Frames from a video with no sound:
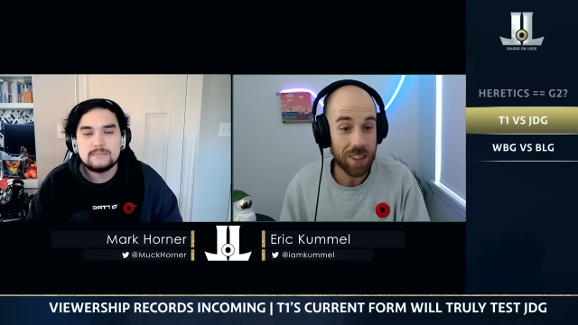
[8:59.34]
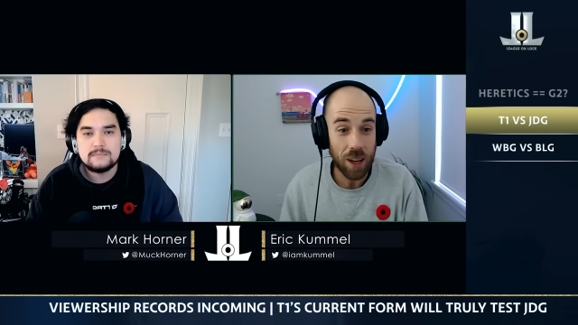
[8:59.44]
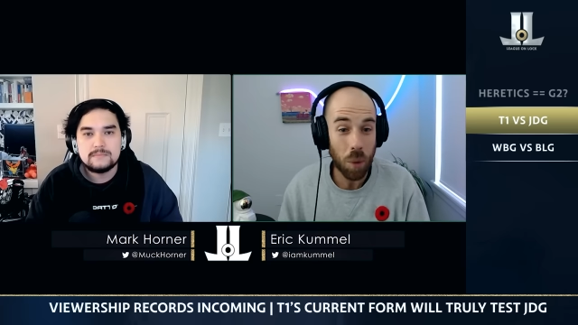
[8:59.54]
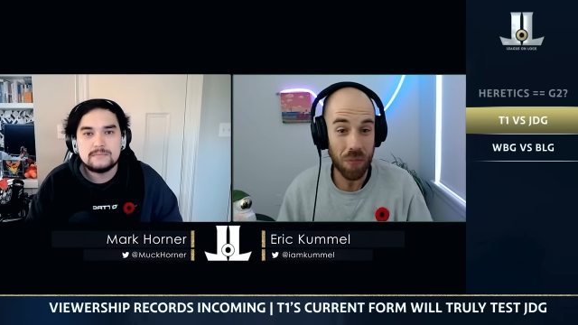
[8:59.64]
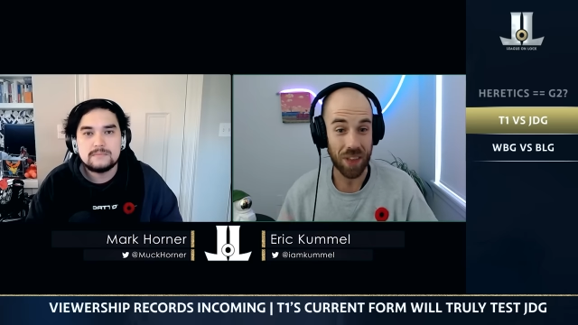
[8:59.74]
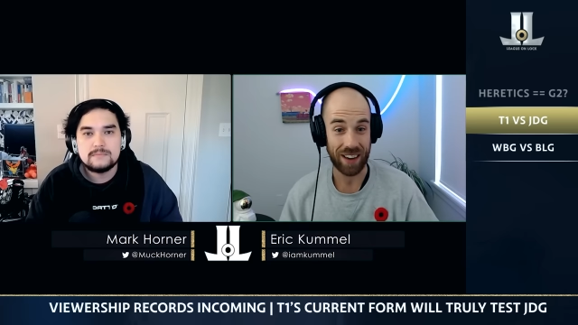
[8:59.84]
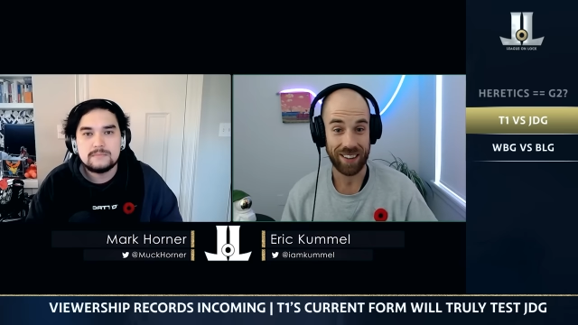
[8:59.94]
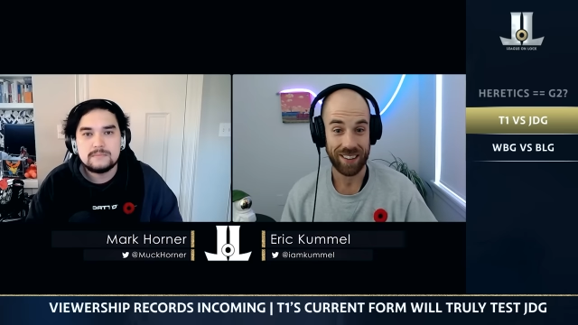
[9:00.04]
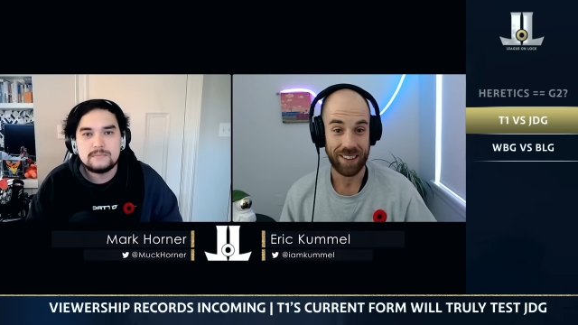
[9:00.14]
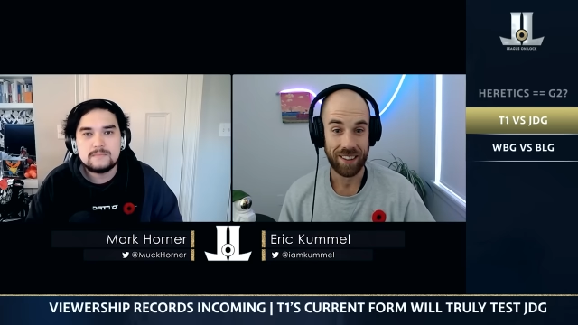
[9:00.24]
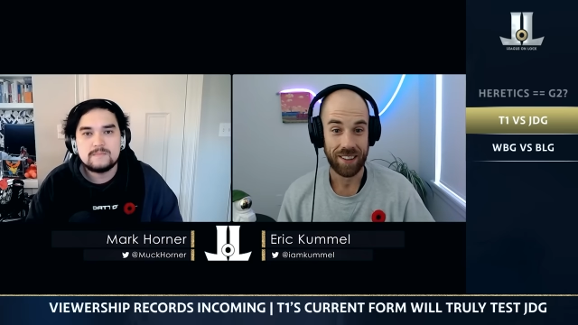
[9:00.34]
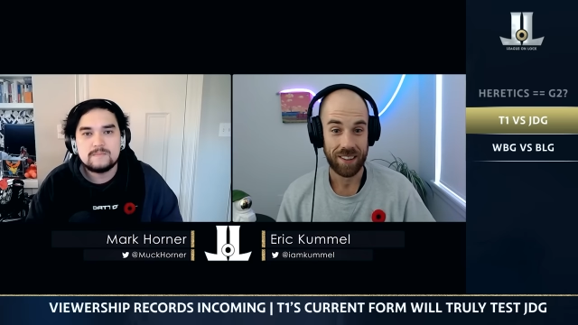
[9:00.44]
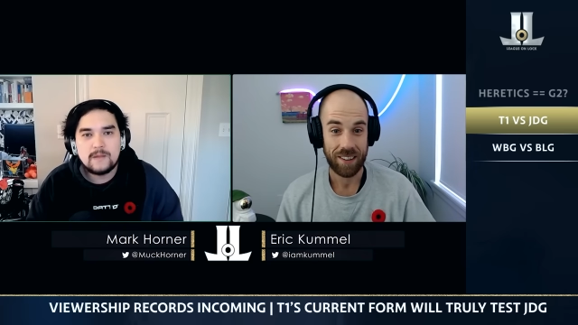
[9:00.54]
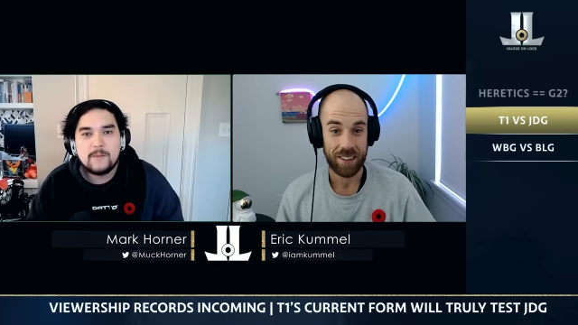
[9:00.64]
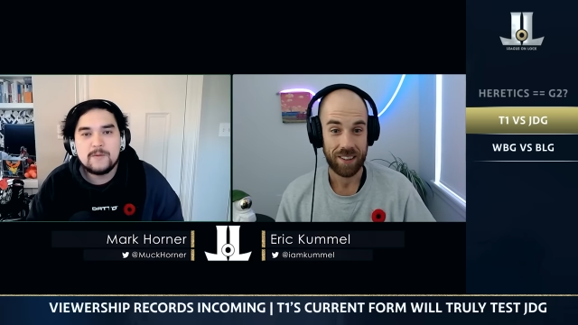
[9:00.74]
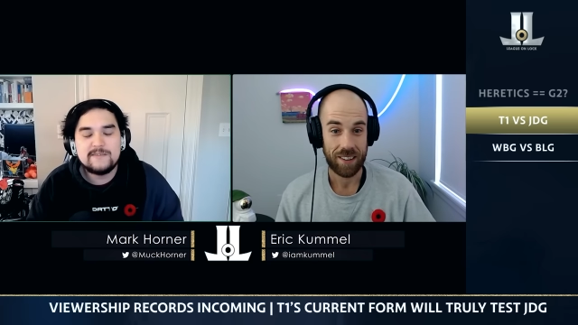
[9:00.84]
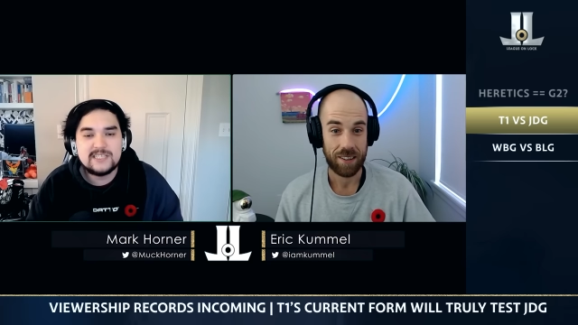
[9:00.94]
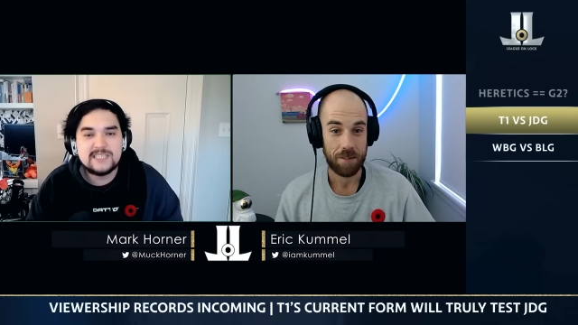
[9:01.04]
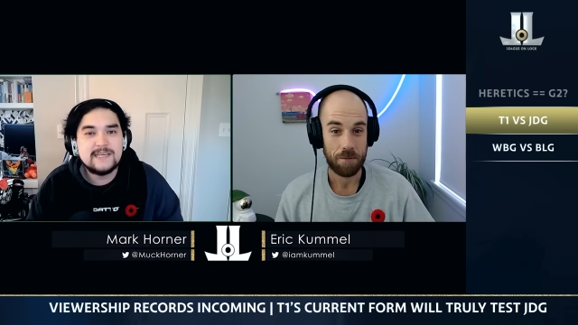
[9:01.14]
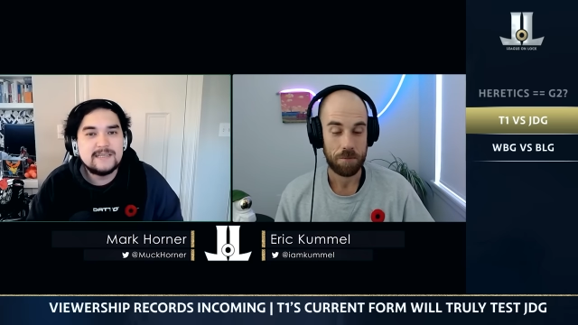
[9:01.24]
Speaker 1: deal with it. And we've
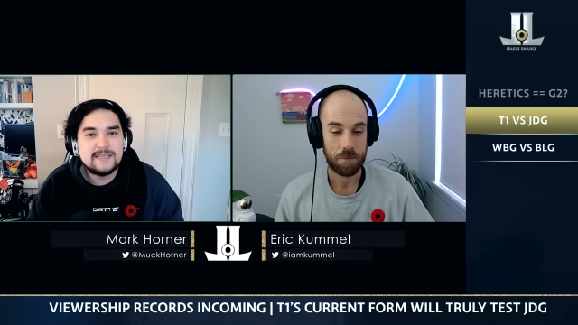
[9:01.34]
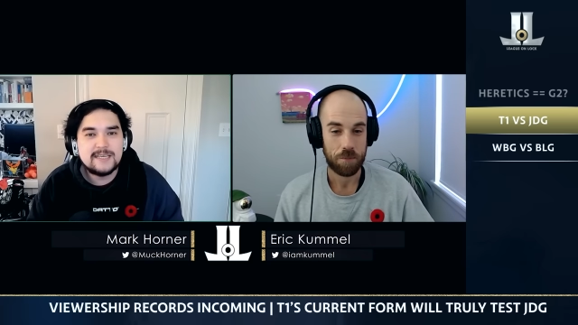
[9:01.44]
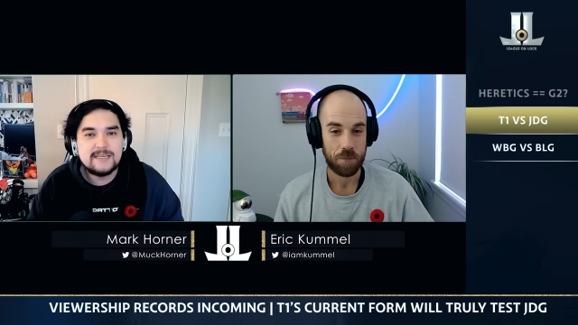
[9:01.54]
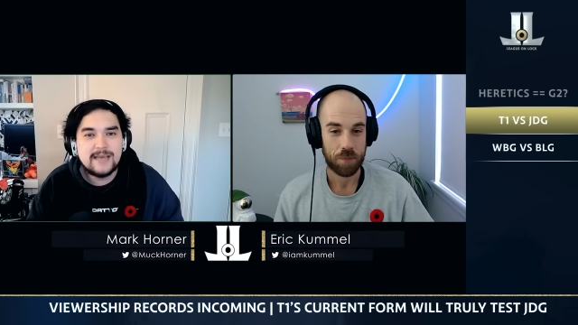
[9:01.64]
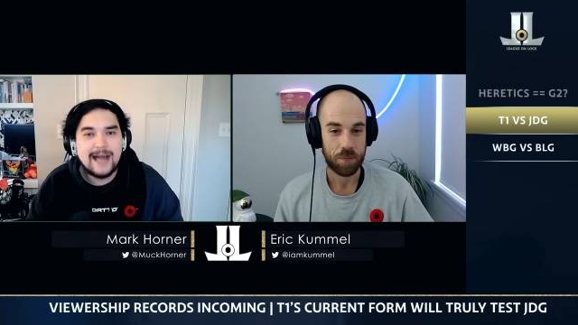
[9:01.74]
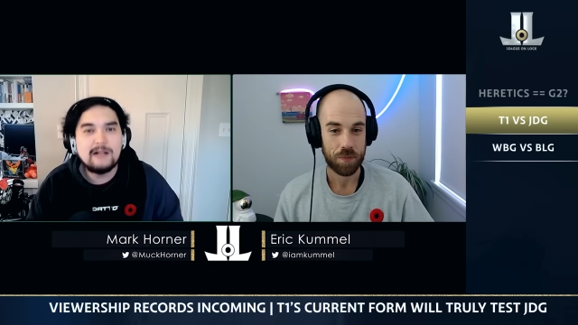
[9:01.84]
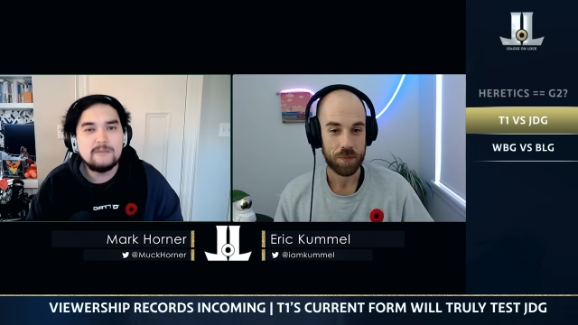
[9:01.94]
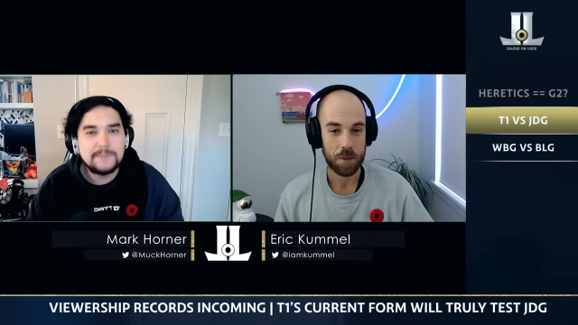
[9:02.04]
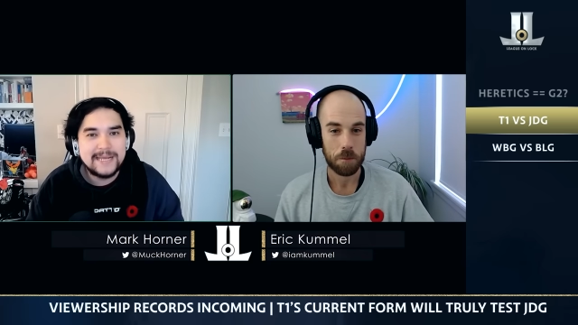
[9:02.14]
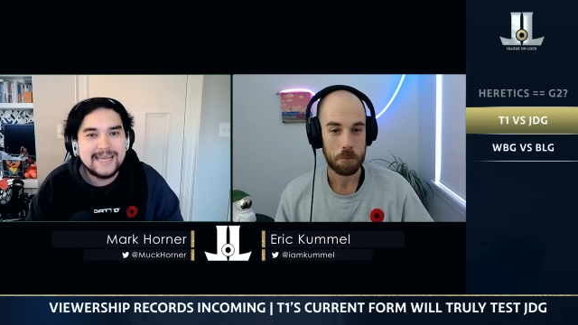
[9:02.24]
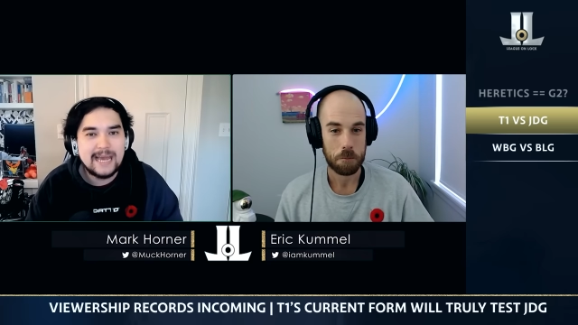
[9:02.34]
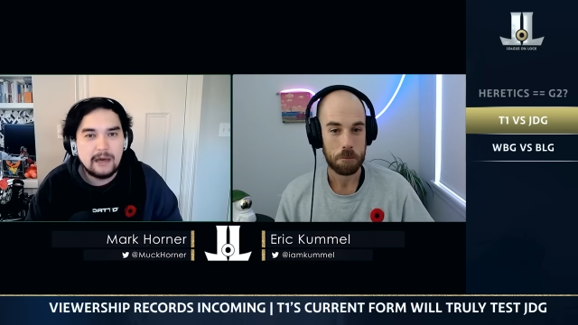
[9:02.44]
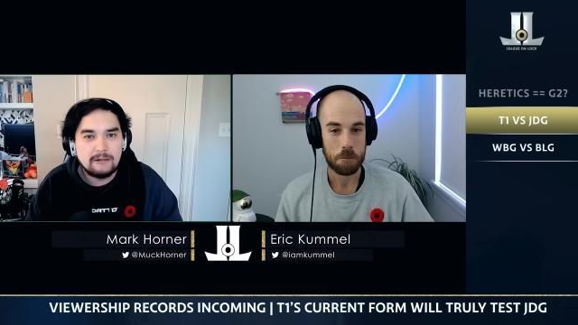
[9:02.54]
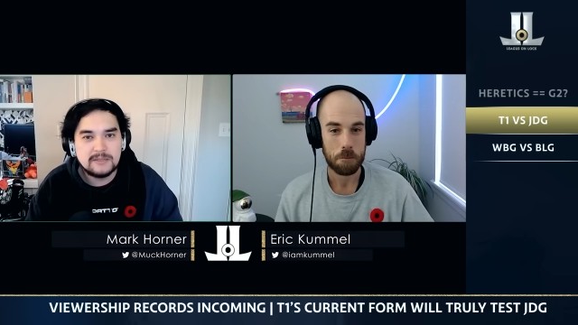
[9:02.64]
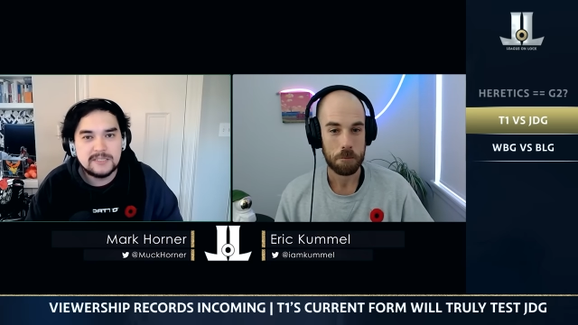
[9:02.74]
seen the L P L,